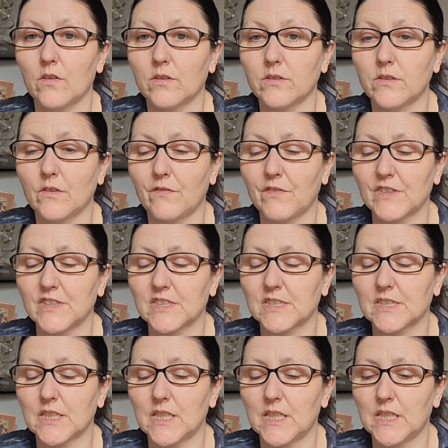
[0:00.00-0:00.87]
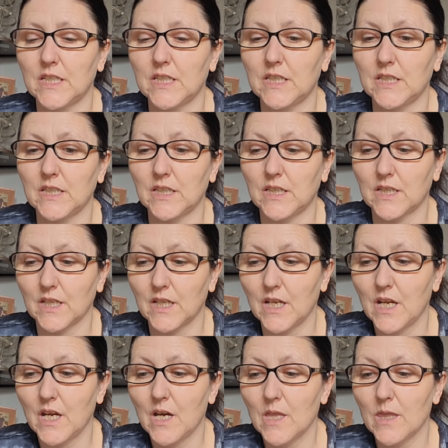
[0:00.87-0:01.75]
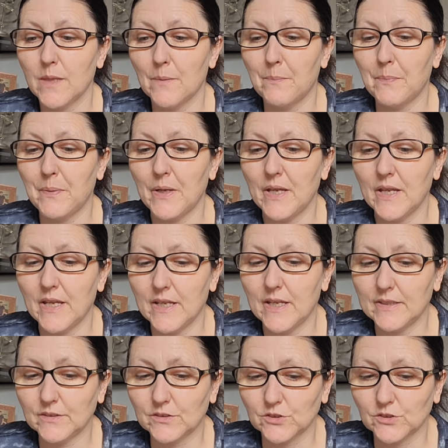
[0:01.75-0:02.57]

The fatigue, the pain